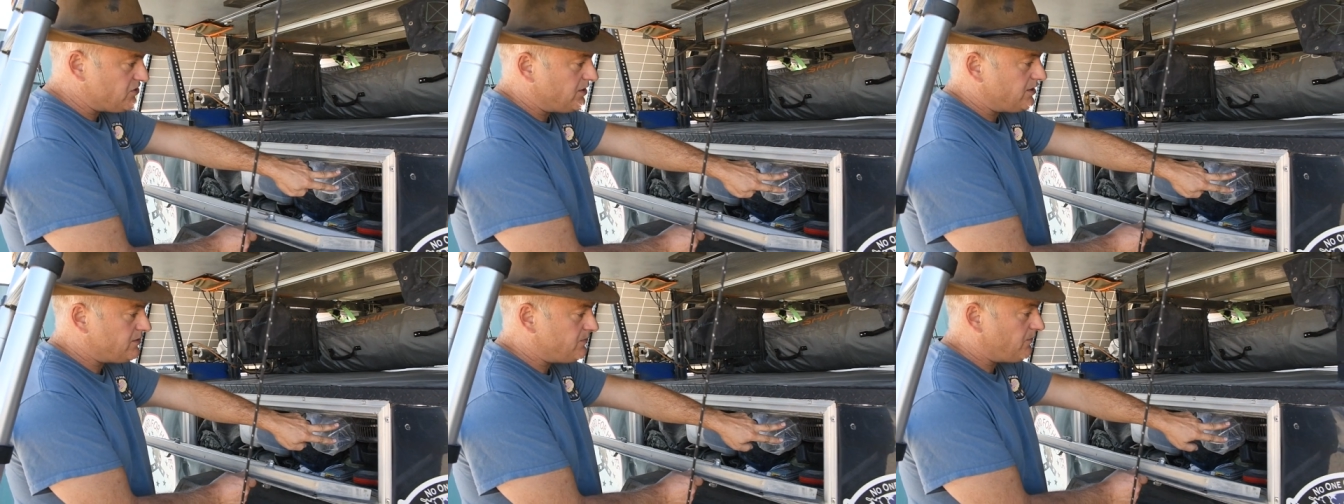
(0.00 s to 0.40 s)

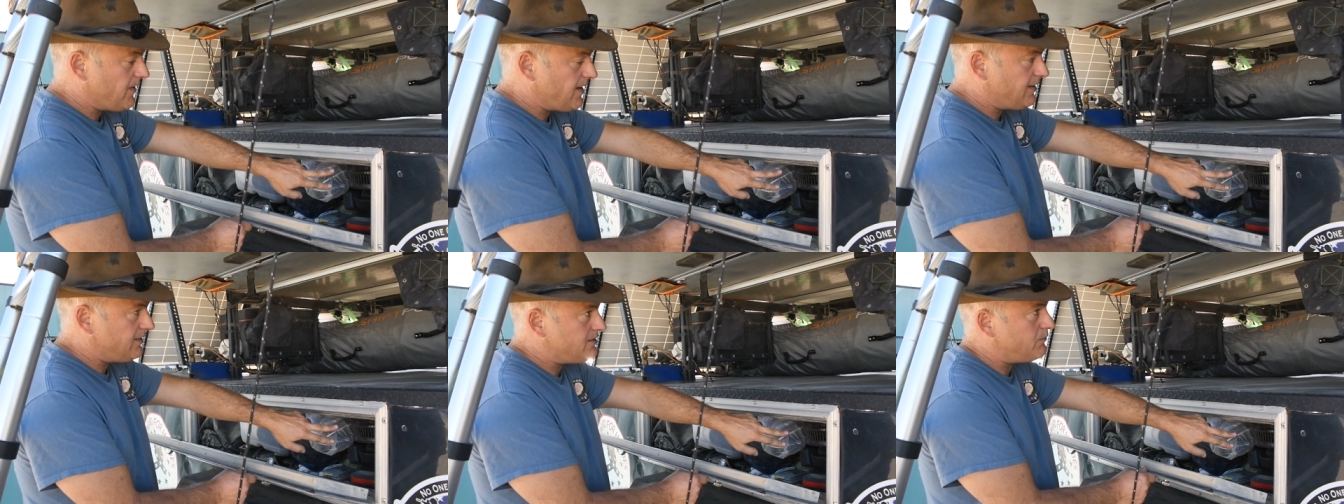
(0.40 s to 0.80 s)
charging
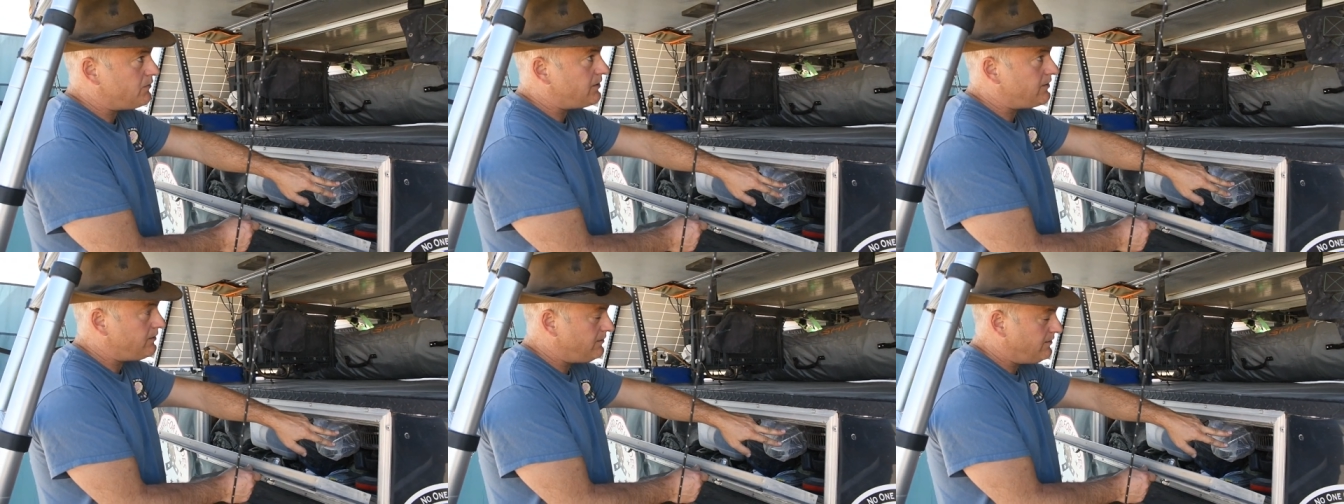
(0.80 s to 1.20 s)
fans that
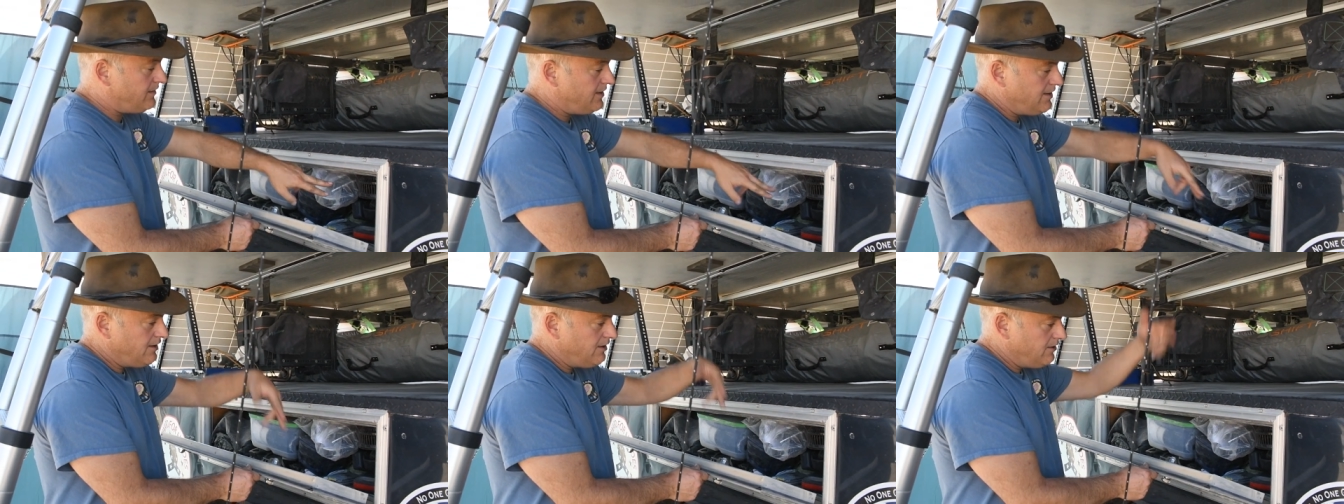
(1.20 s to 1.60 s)
we can
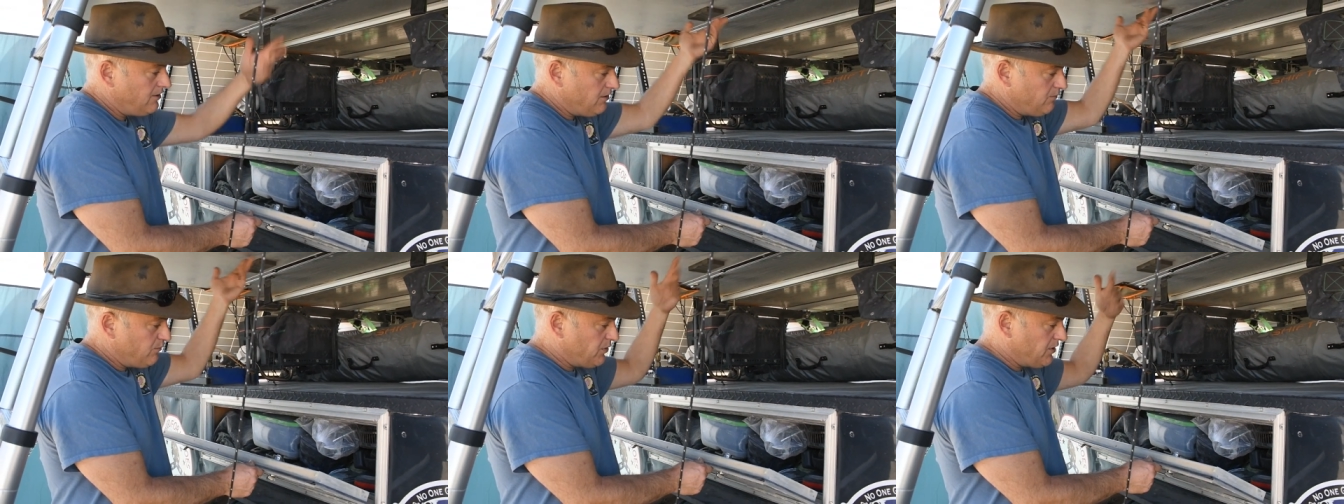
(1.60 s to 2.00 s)

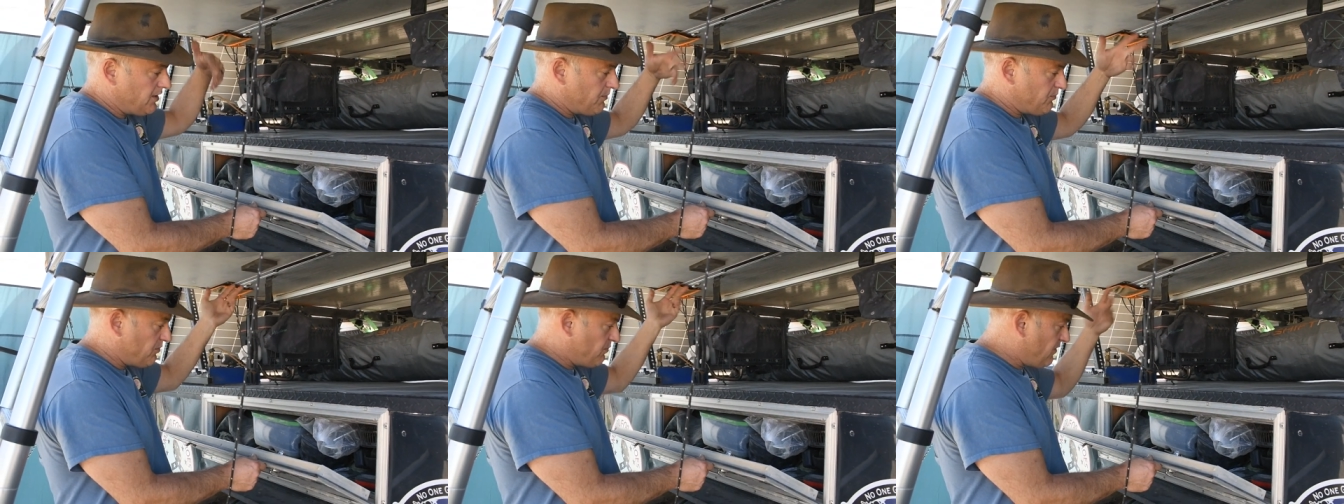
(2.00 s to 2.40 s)
put
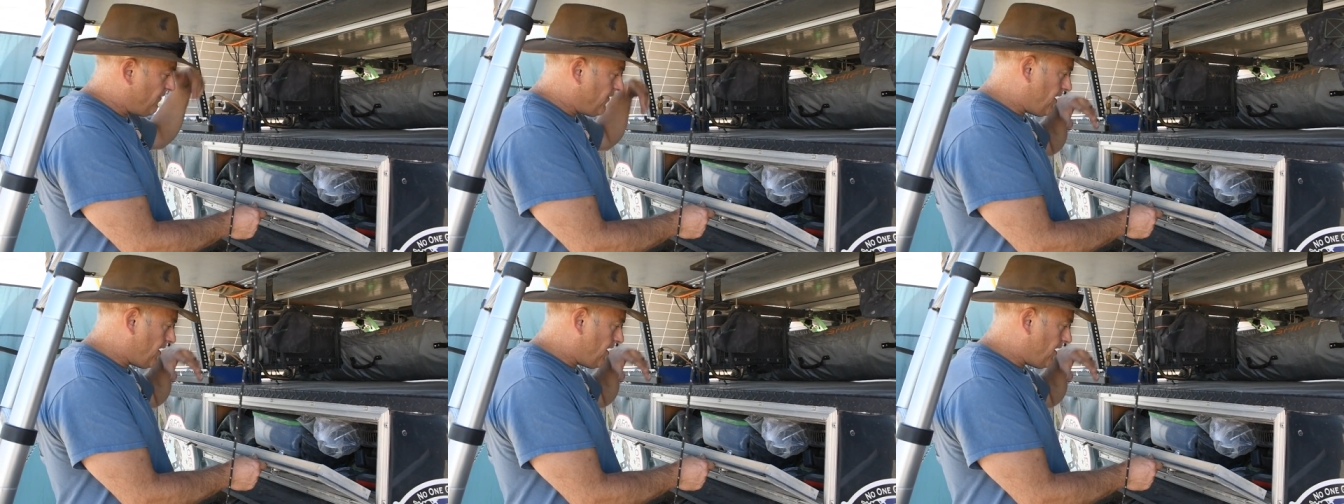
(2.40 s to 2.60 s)
up to move